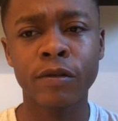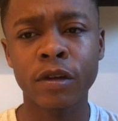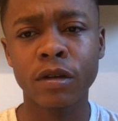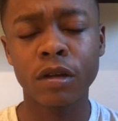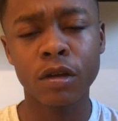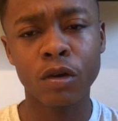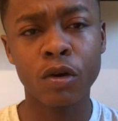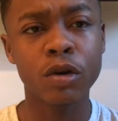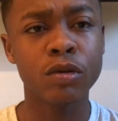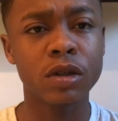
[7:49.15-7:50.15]
I think
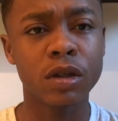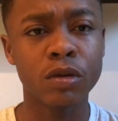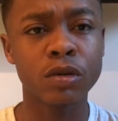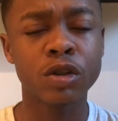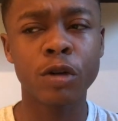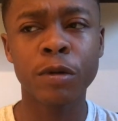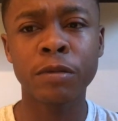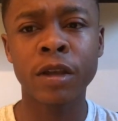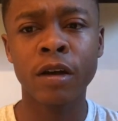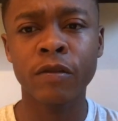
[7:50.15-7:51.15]
Coyle did a good job up there.